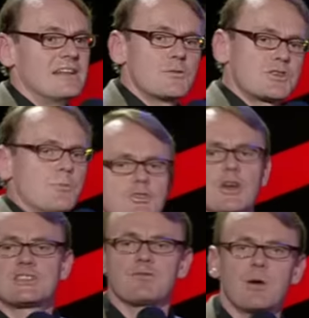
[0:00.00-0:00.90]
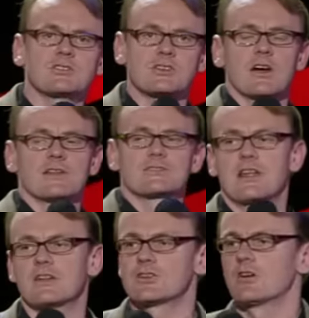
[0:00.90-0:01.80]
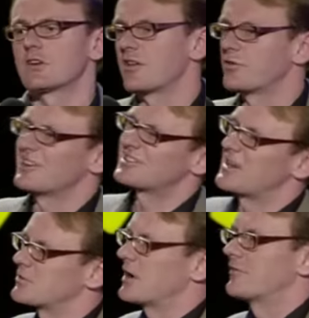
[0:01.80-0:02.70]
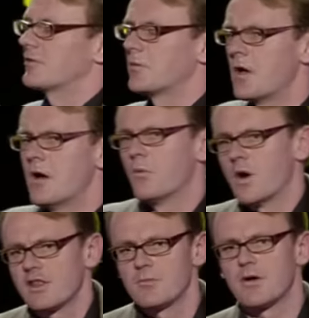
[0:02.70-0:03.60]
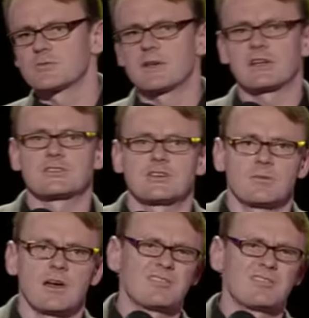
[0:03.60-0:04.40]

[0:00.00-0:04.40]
There were some alternative punchlines to that joke, and I thought I stepped away from them. One of them I was a bit concerned about. I